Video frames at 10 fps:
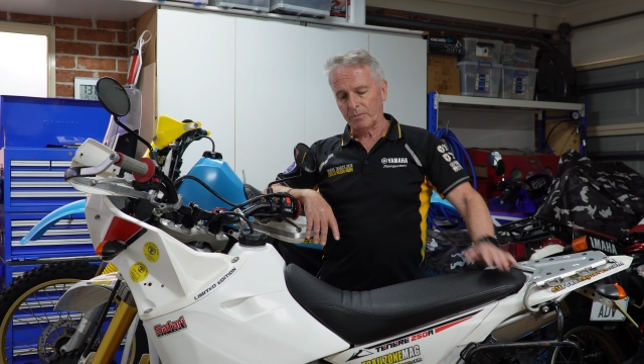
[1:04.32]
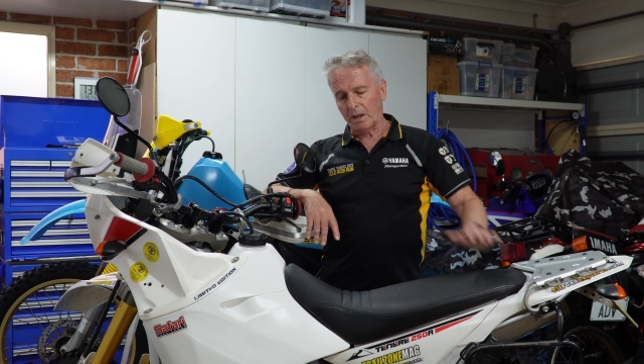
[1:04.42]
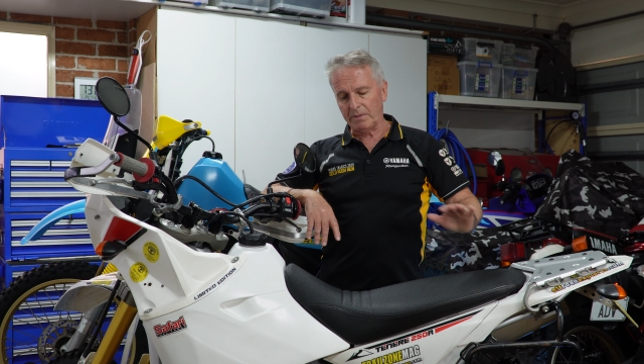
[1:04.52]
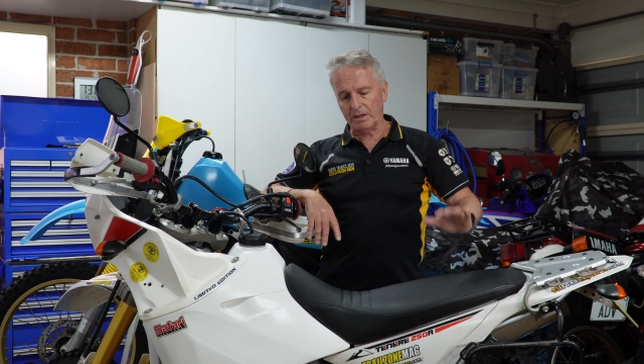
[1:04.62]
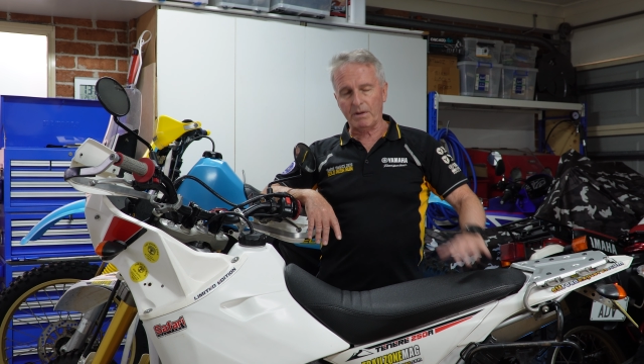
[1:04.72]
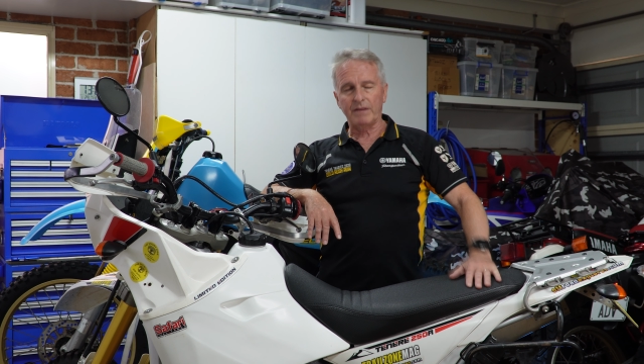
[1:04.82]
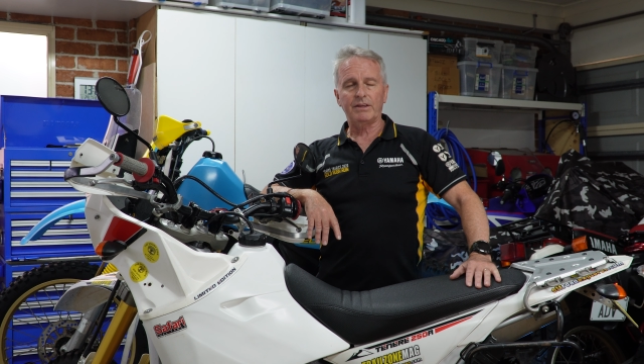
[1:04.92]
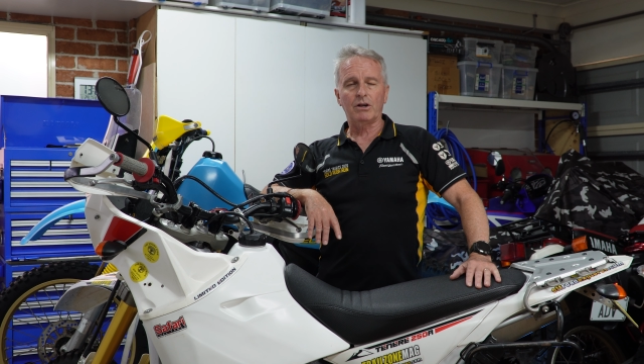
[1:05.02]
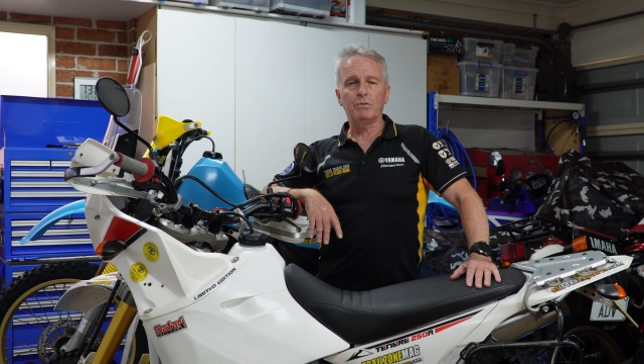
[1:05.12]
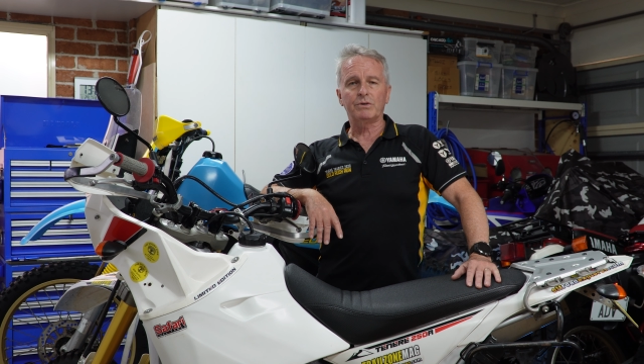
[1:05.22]
But the main
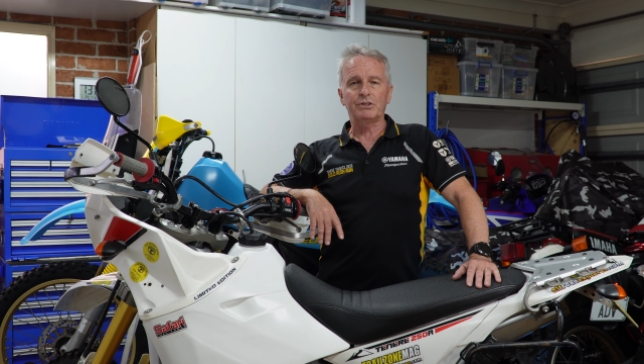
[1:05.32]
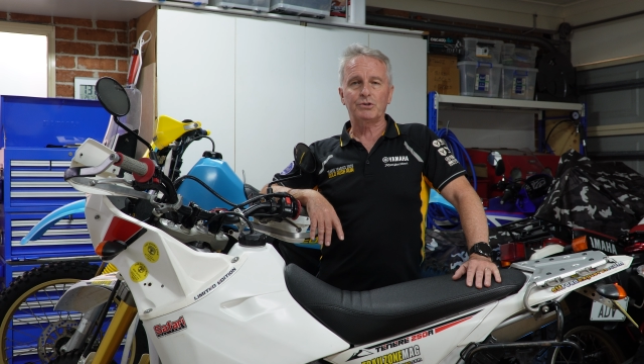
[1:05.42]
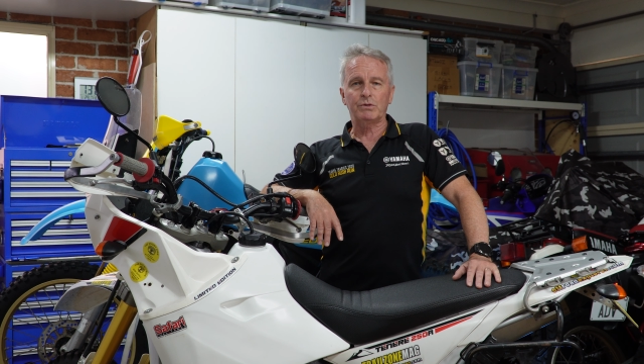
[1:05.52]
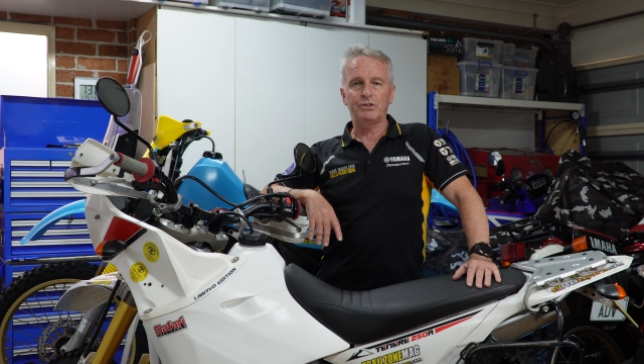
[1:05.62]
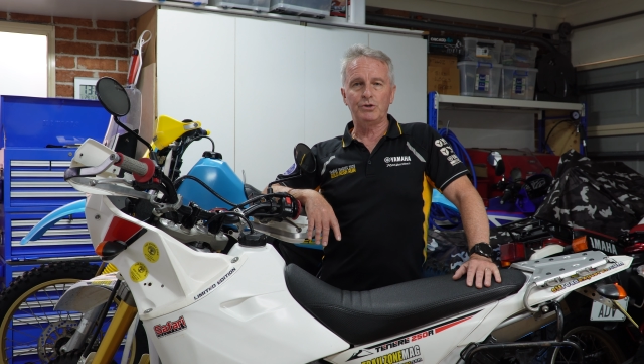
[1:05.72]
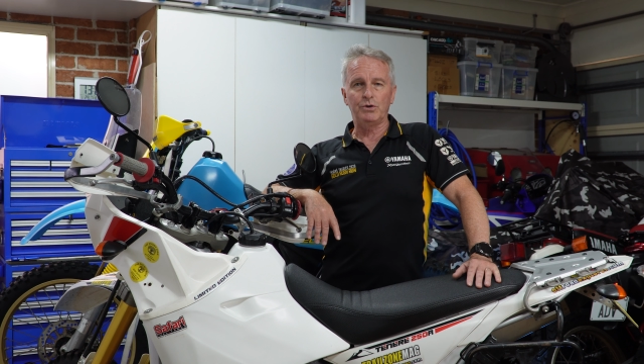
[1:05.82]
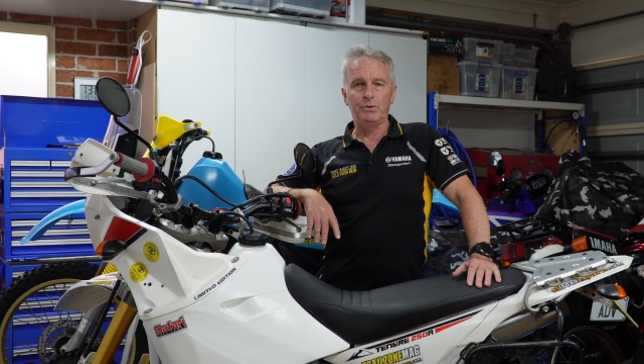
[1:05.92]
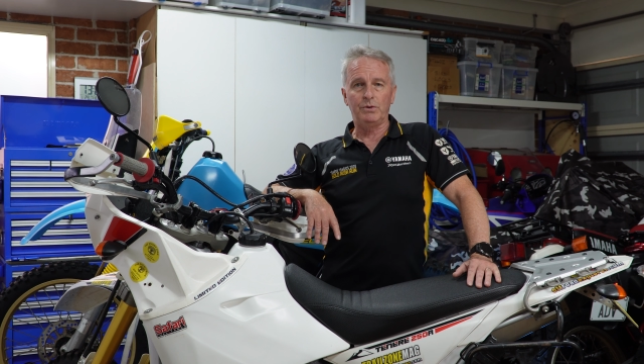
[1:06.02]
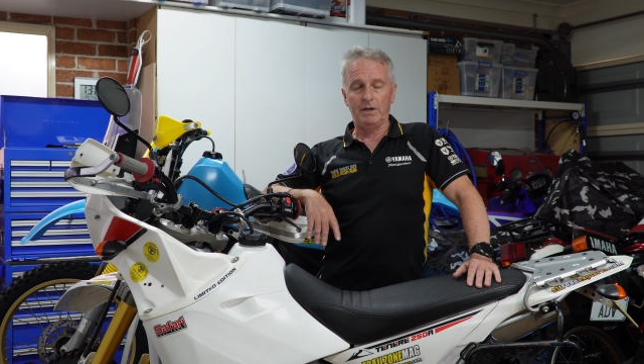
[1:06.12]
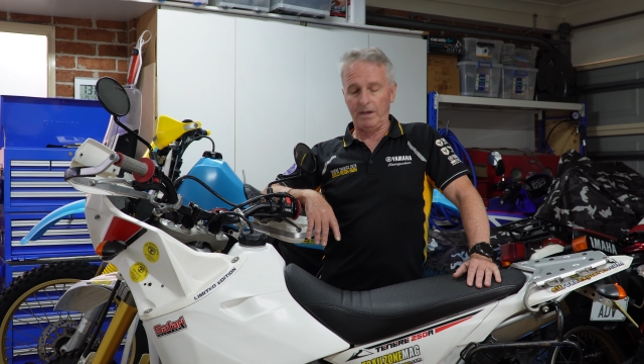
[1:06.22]
thing I wanted to talk to
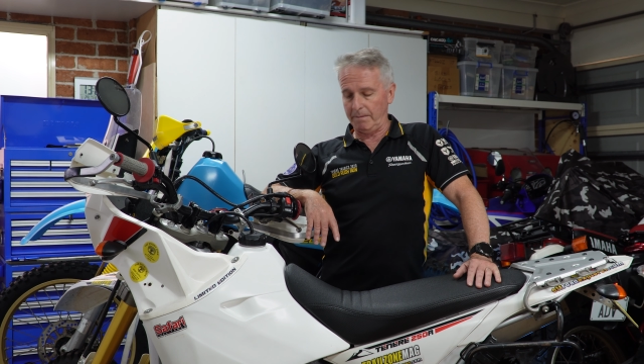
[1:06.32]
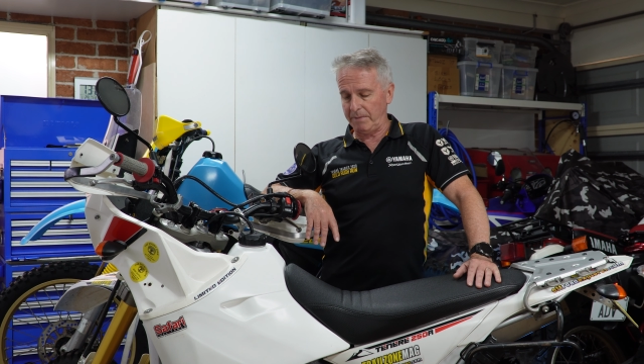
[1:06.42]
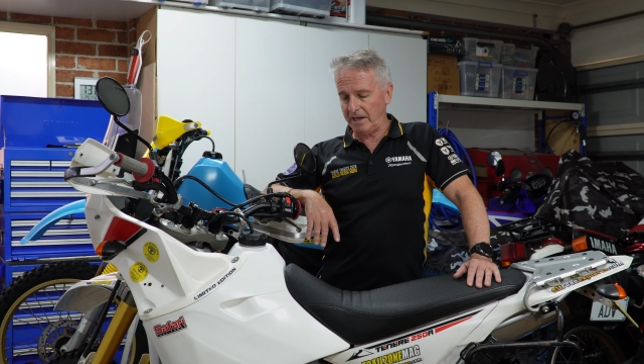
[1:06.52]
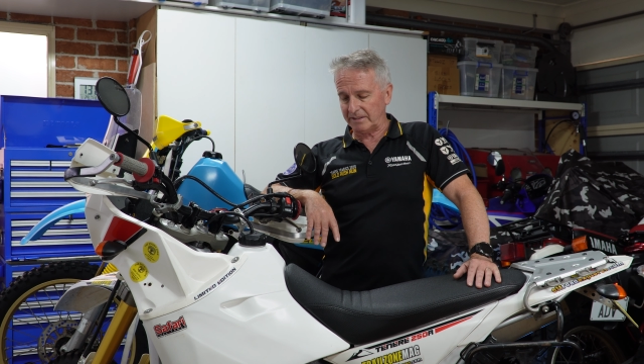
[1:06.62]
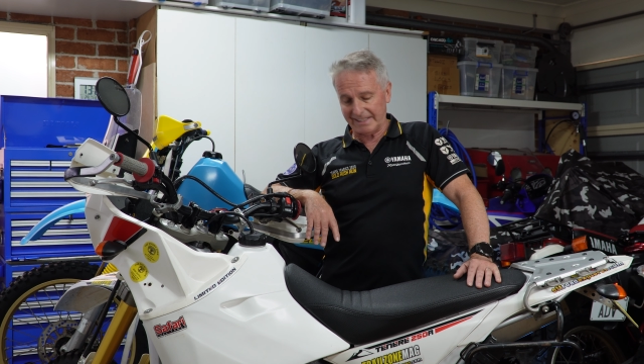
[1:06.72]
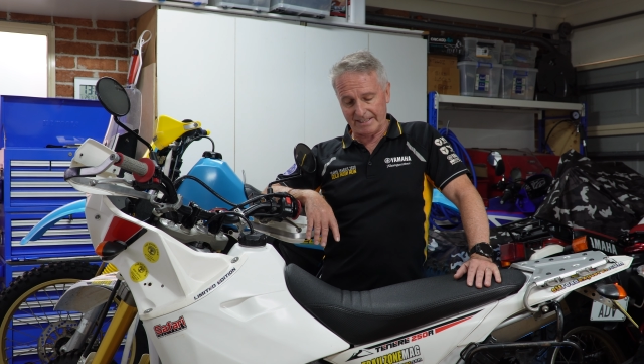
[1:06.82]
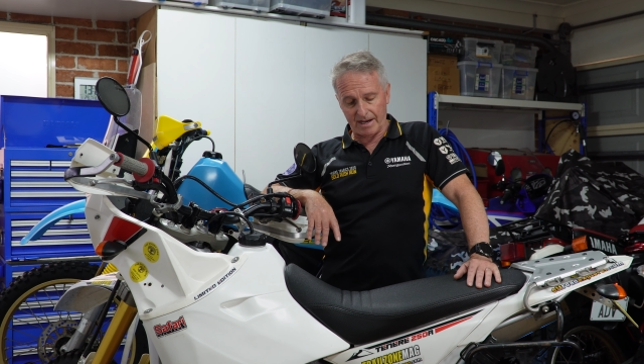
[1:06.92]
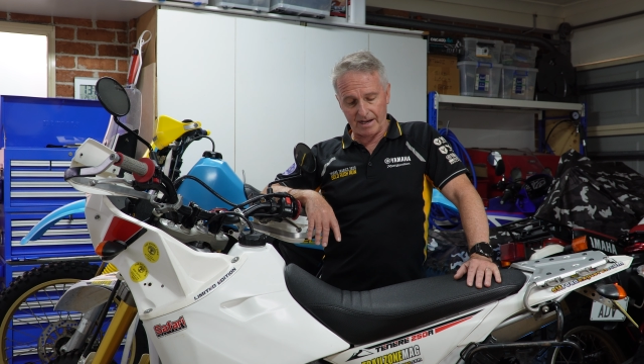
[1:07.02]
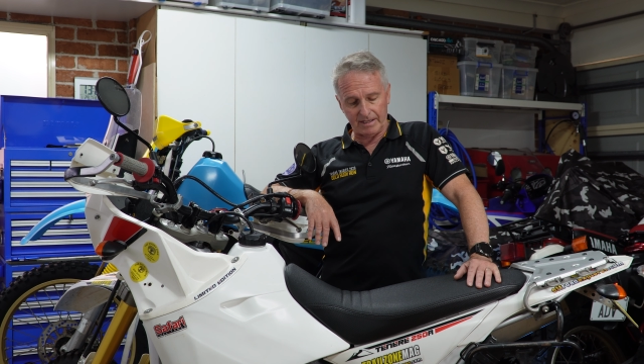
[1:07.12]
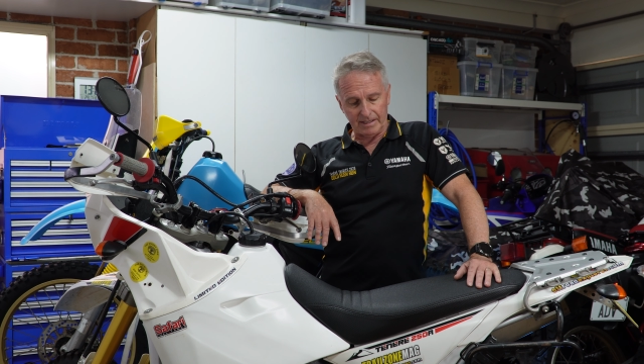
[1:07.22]
you about
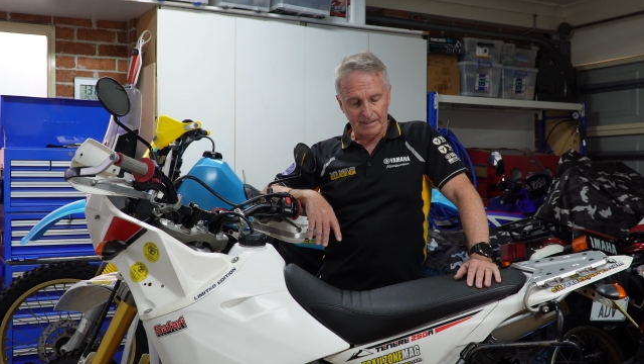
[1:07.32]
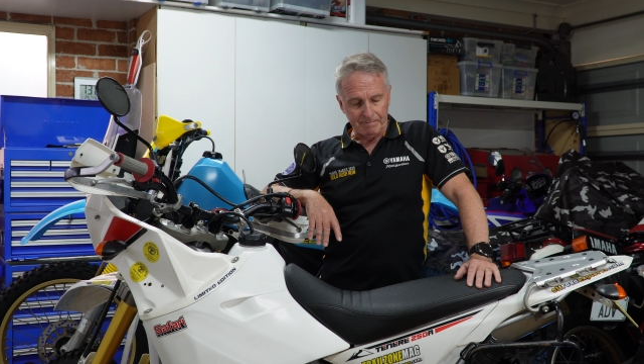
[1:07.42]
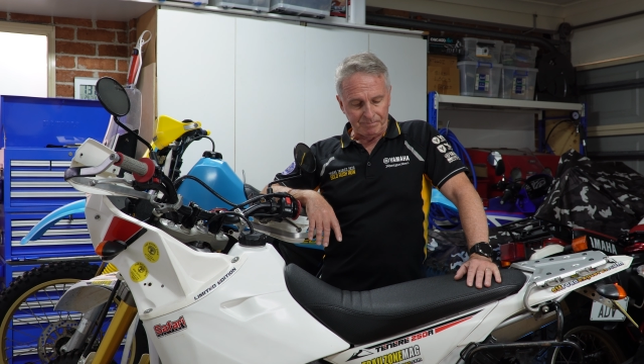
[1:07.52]
today